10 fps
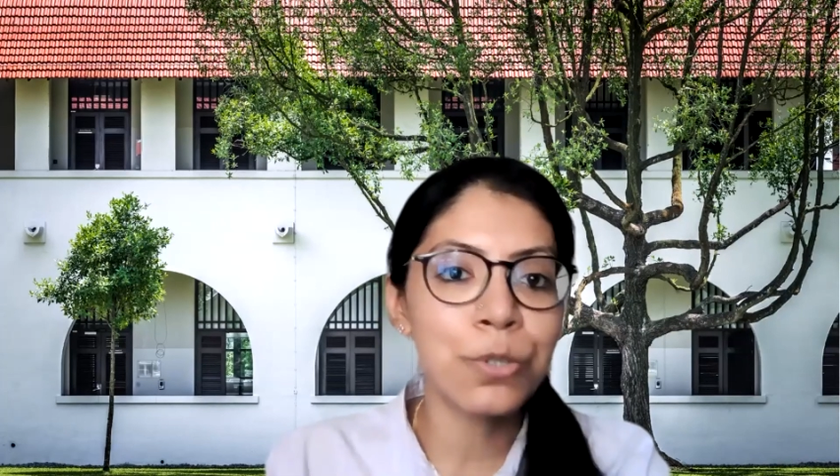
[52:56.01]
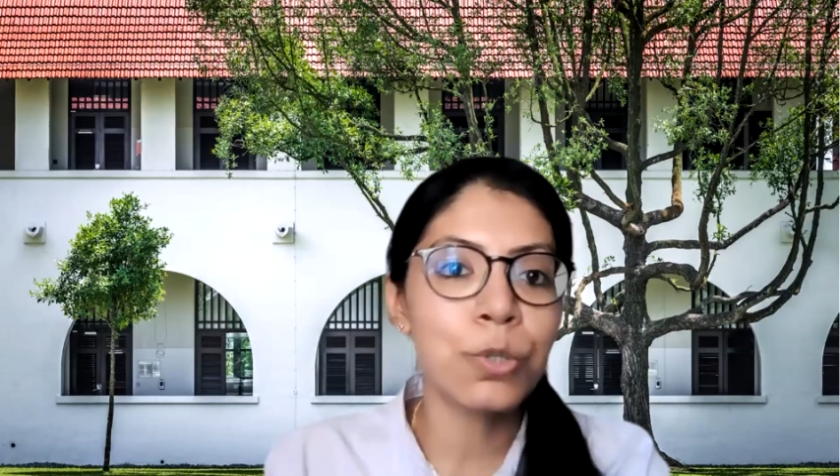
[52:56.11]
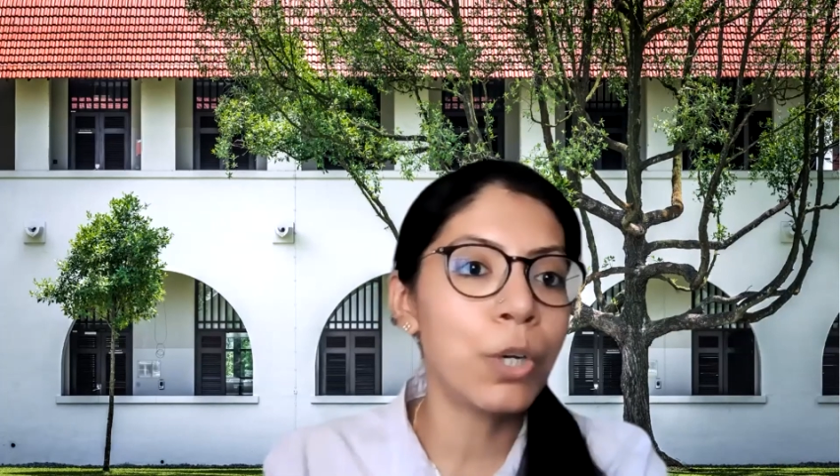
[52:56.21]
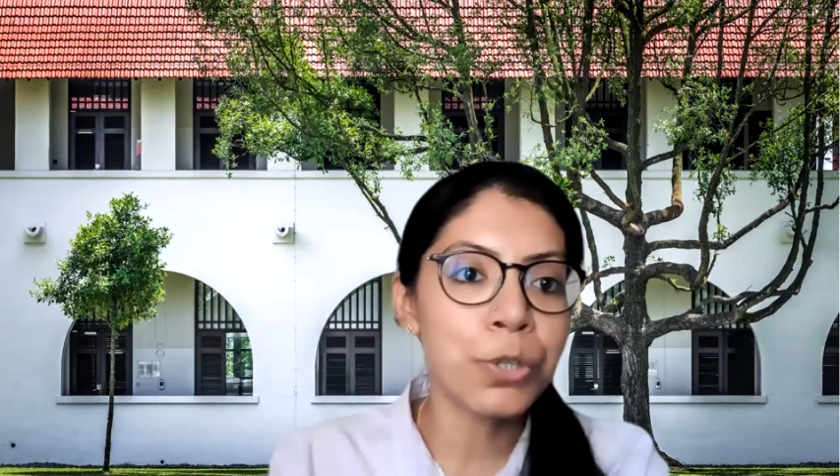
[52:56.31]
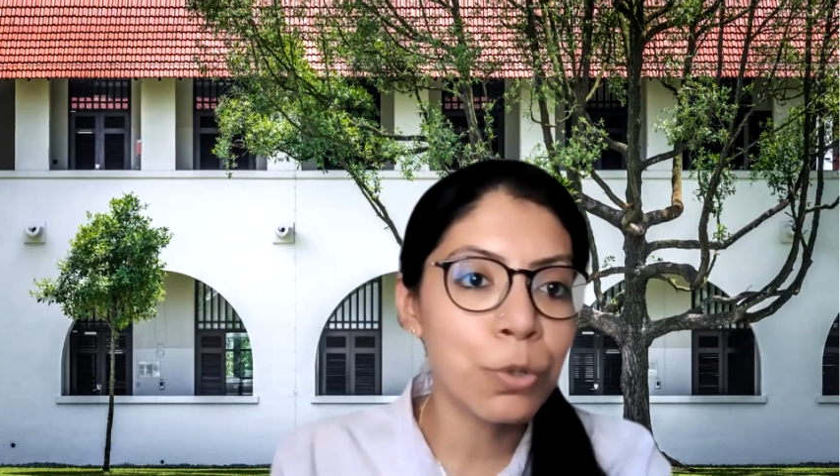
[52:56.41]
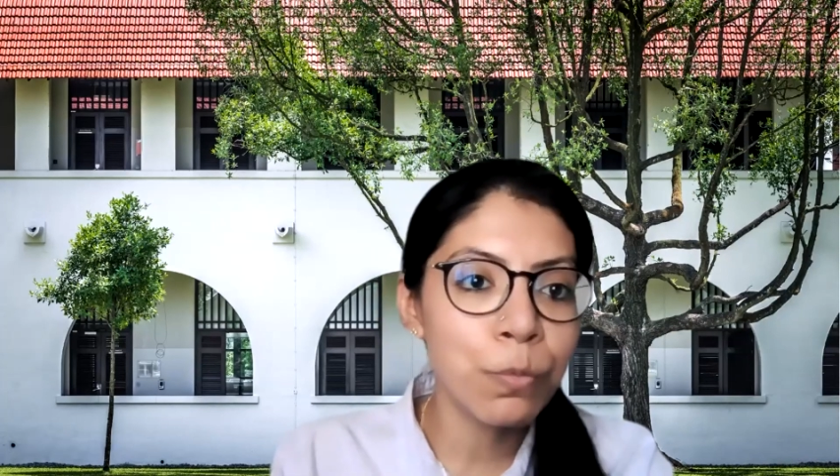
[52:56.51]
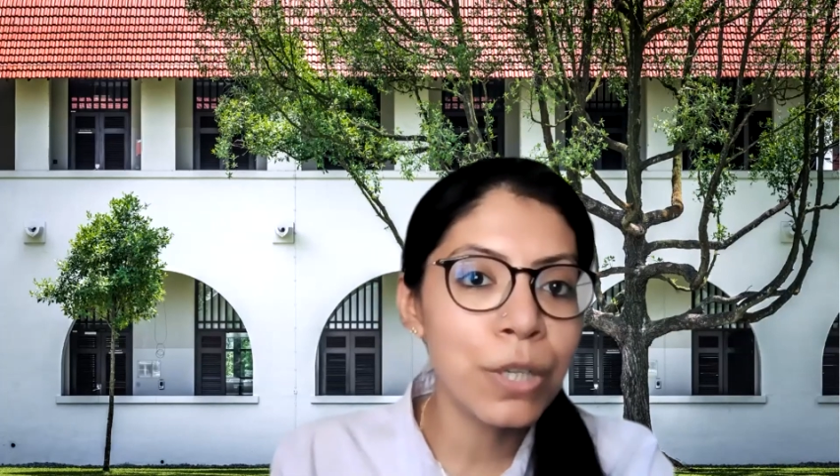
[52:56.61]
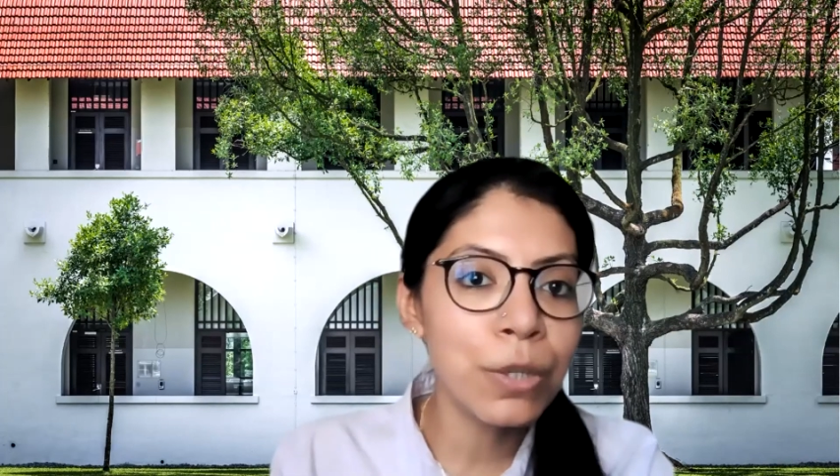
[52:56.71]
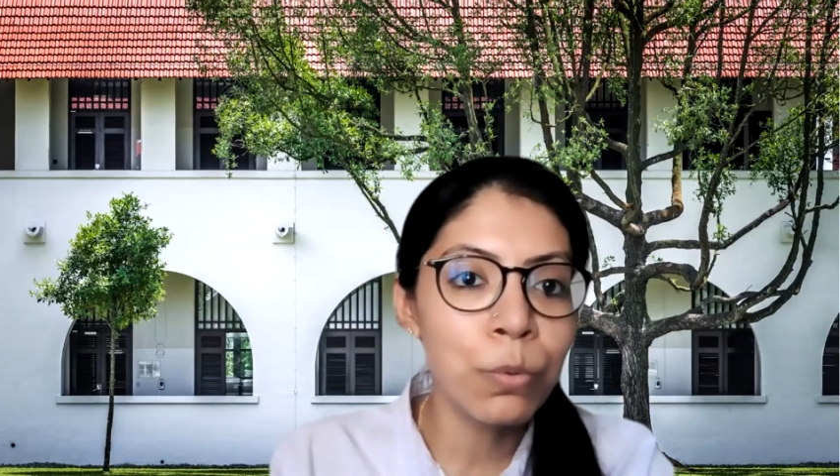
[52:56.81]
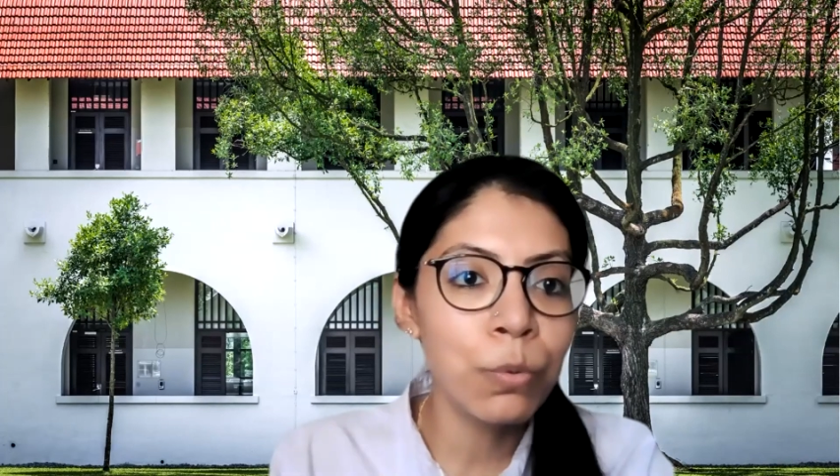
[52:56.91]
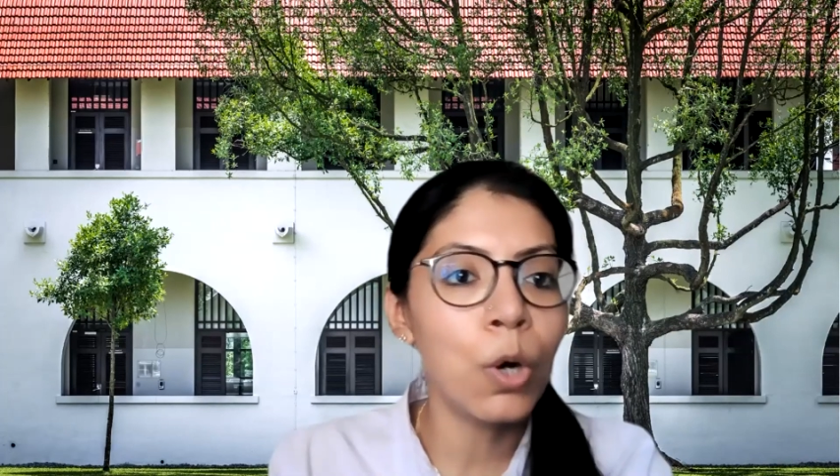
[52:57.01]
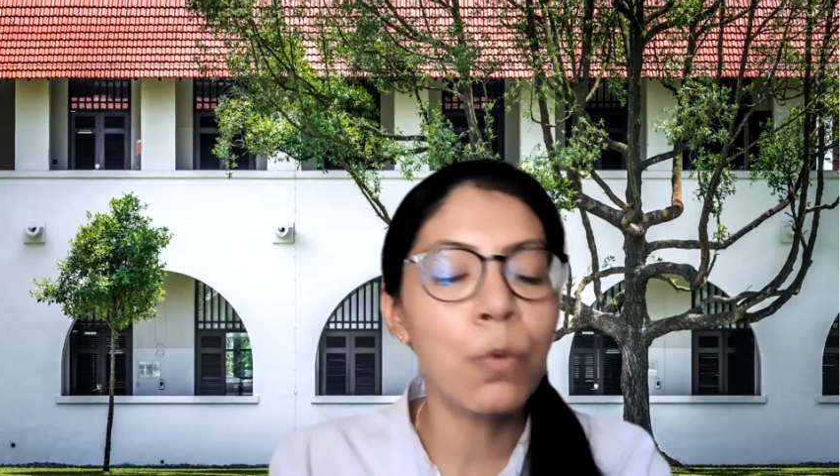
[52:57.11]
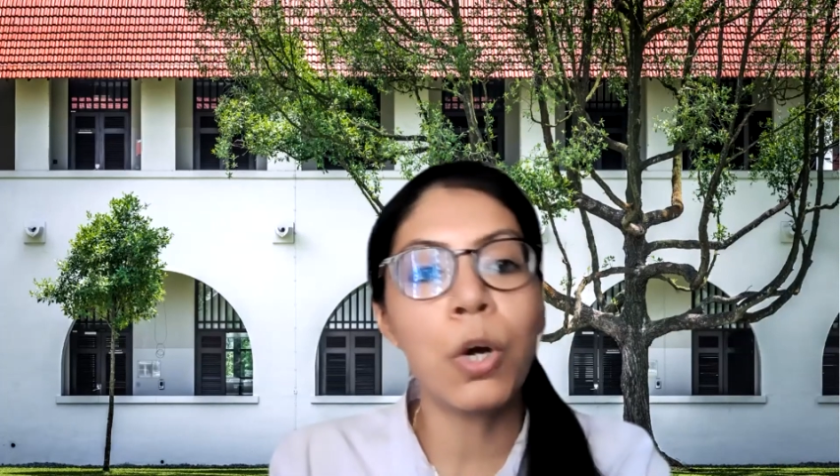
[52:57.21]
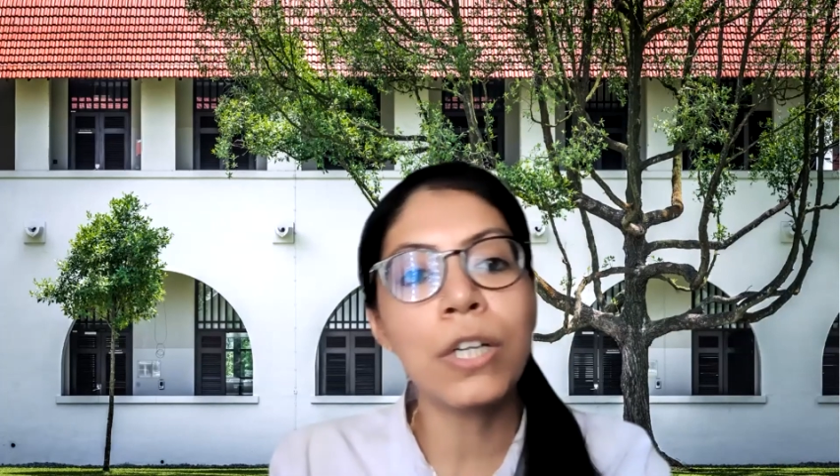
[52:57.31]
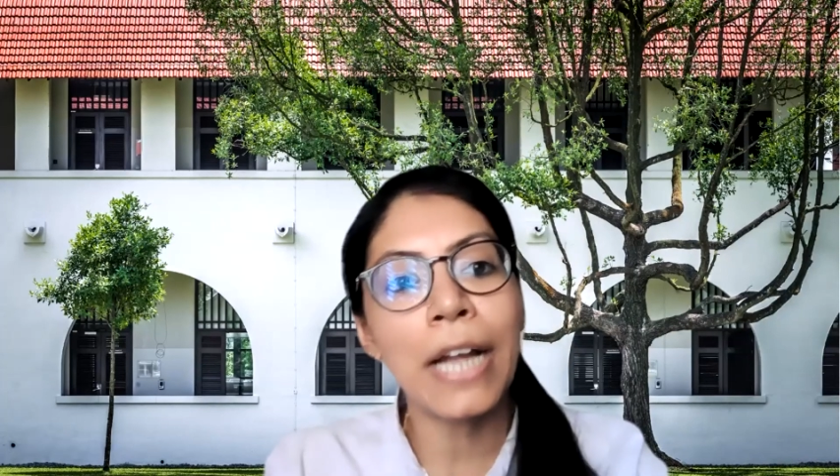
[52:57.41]
So what should we do,
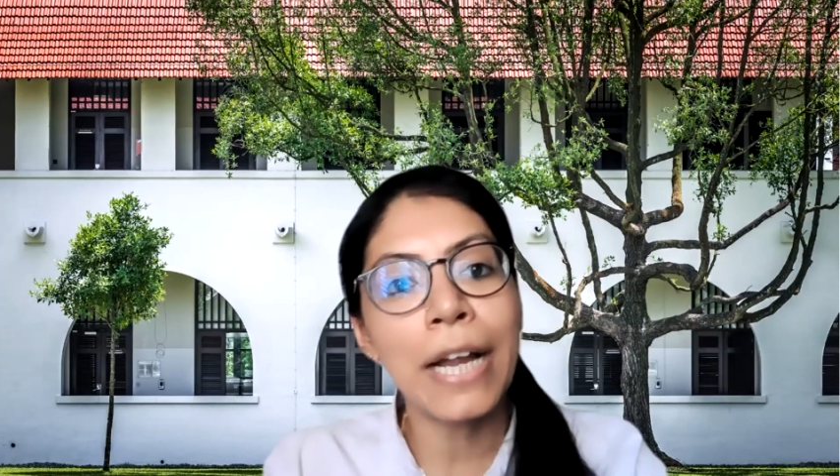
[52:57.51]
or what